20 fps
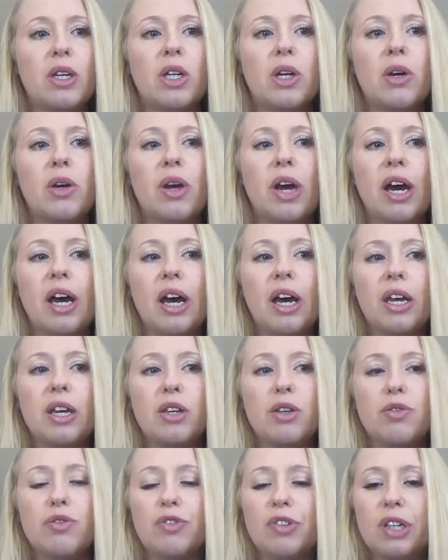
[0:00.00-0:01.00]
You know, are
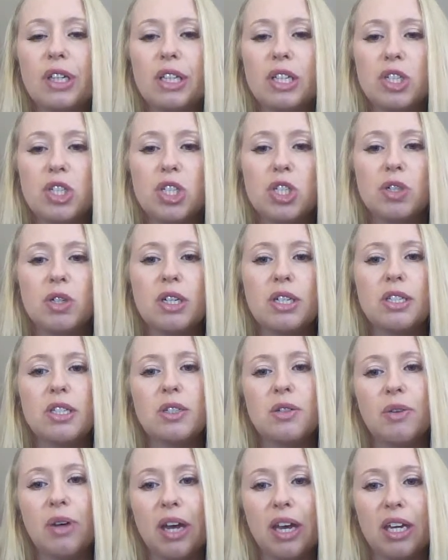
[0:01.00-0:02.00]
you feeling
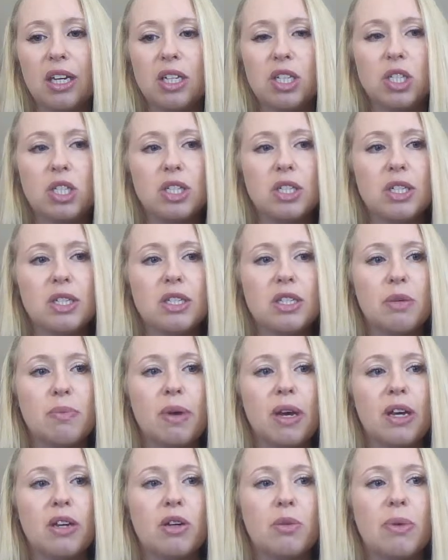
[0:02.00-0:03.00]
stressed or anxious
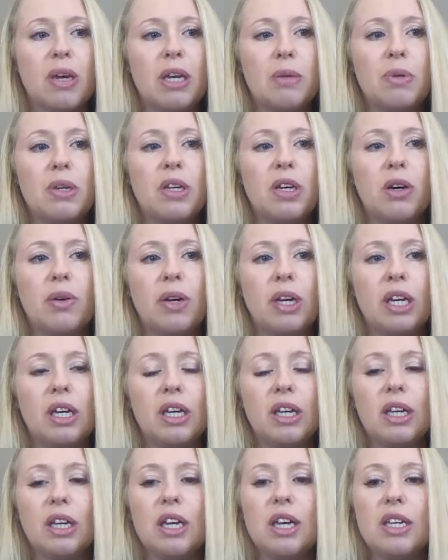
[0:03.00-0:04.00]
about your baby
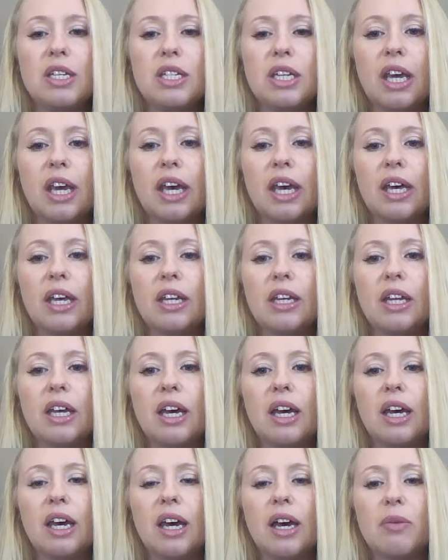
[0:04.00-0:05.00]
going down?
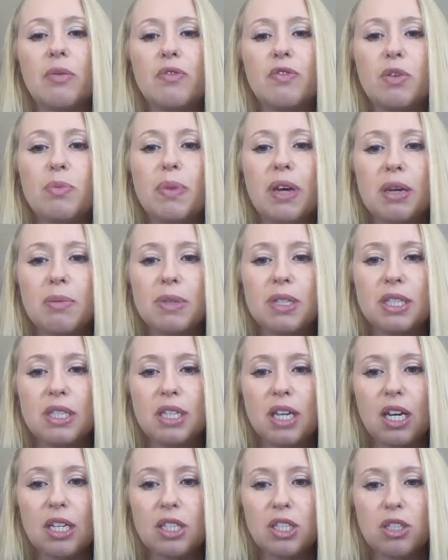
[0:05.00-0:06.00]
Um, if your baby
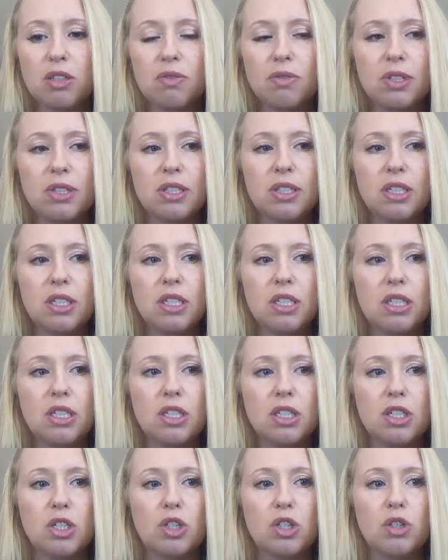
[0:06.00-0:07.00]
starts to
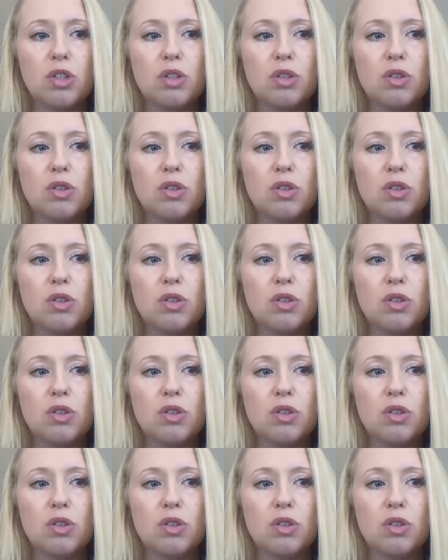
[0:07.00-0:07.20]
resist, you